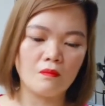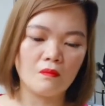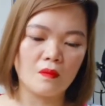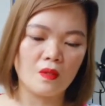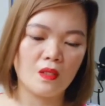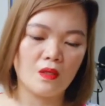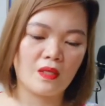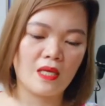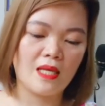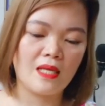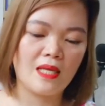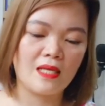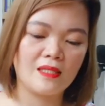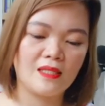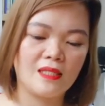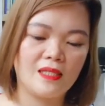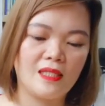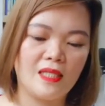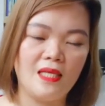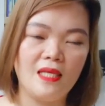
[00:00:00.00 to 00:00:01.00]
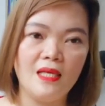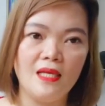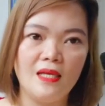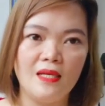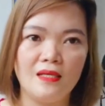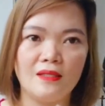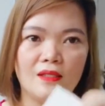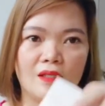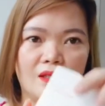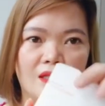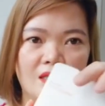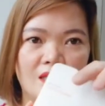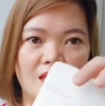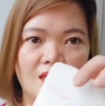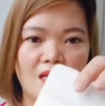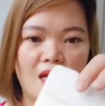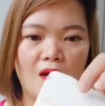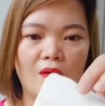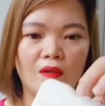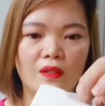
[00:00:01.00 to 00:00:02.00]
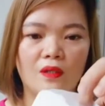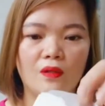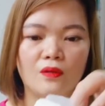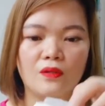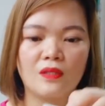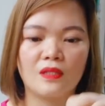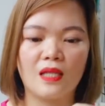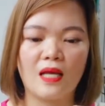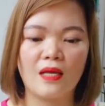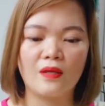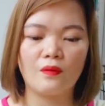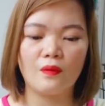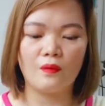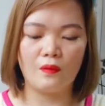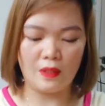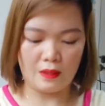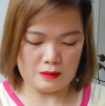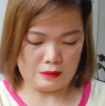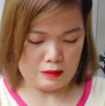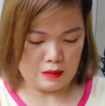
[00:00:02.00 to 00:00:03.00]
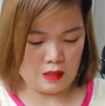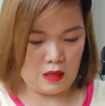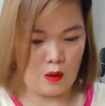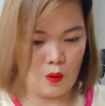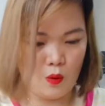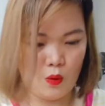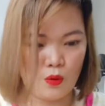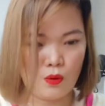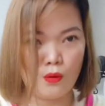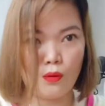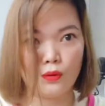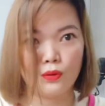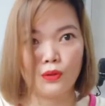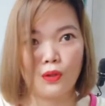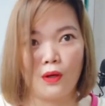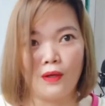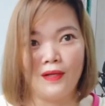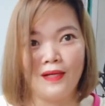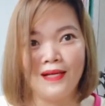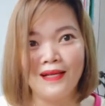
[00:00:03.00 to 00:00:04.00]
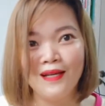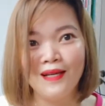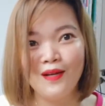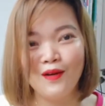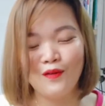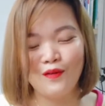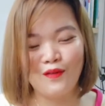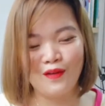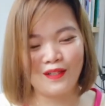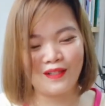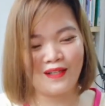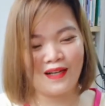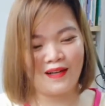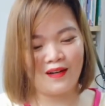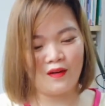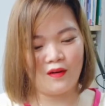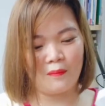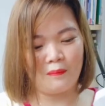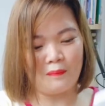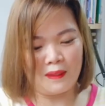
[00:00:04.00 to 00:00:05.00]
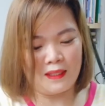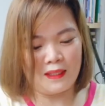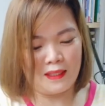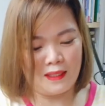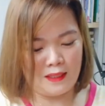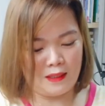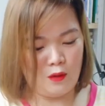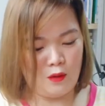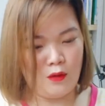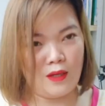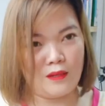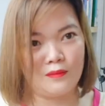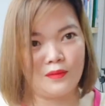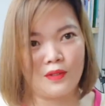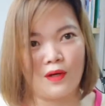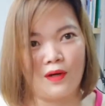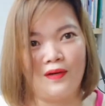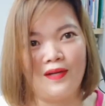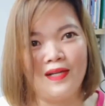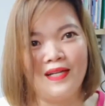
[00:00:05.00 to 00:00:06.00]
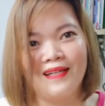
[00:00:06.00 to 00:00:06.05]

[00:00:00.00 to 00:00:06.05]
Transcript: Okay, let's see. So this is how it looks like. Oh, sorry. We're gonna open it. Oh, I'm sorry.